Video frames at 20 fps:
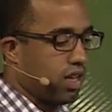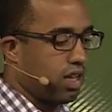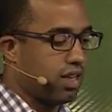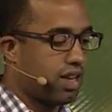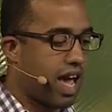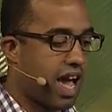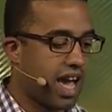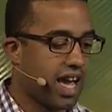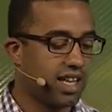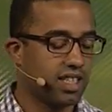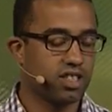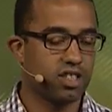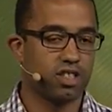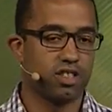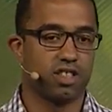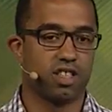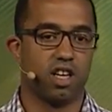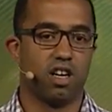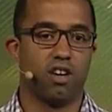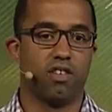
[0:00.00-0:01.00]
Now ask
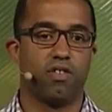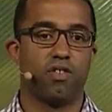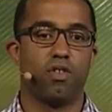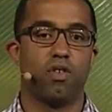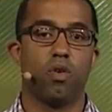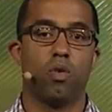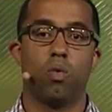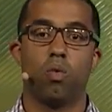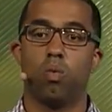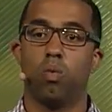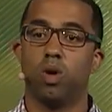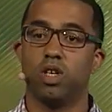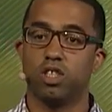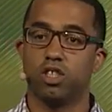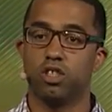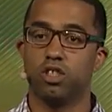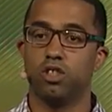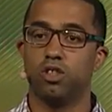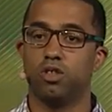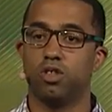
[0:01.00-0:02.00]
yourself, what
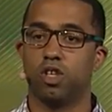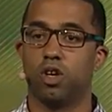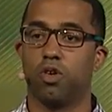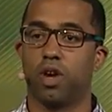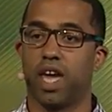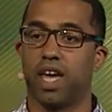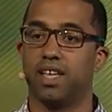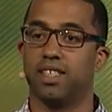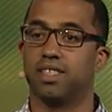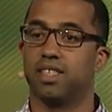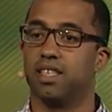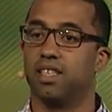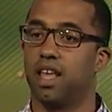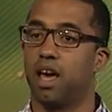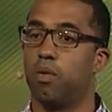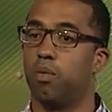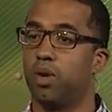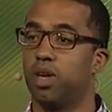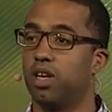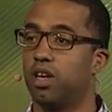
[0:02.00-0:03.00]
should you showcase in
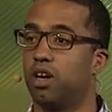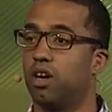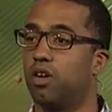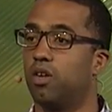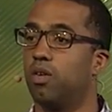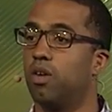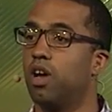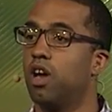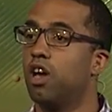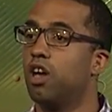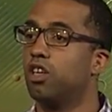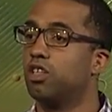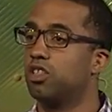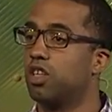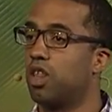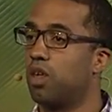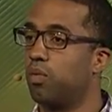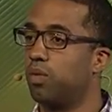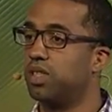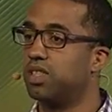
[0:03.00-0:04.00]
that window
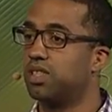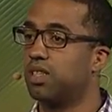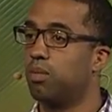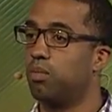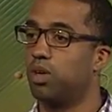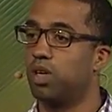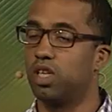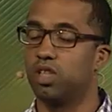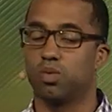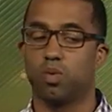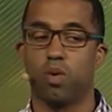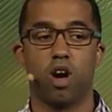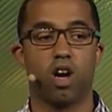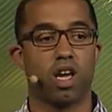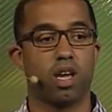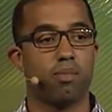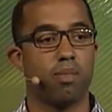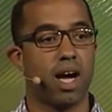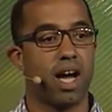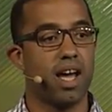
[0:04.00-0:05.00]
so that when someone is
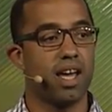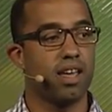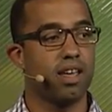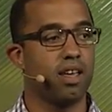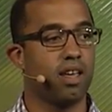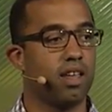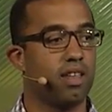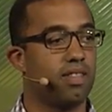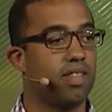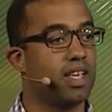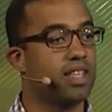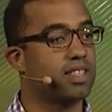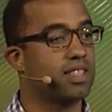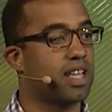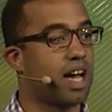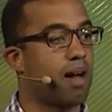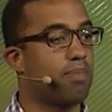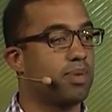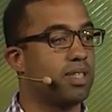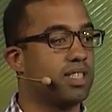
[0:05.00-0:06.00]
walking by, they
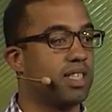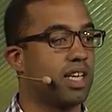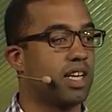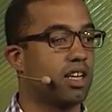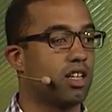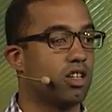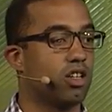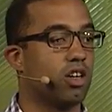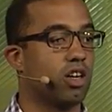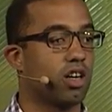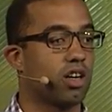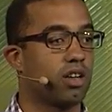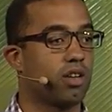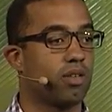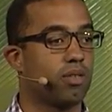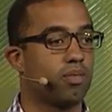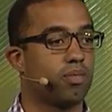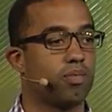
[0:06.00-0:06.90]
stop and take a look?